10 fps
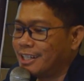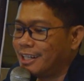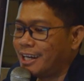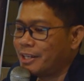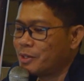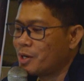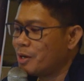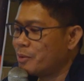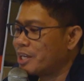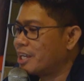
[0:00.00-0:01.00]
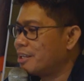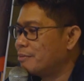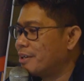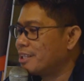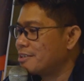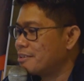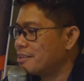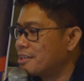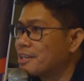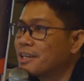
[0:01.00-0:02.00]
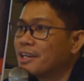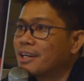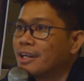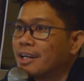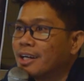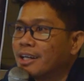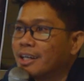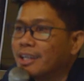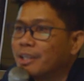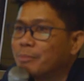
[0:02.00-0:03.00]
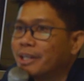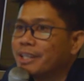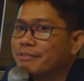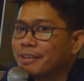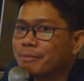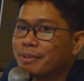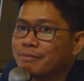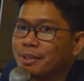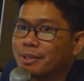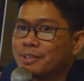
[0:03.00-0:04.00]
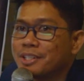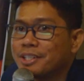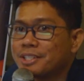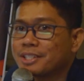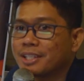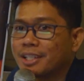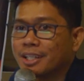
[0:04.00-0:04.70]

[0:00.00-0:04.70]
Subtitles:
I don't know how we can invite you here. Anybody from the volunteers?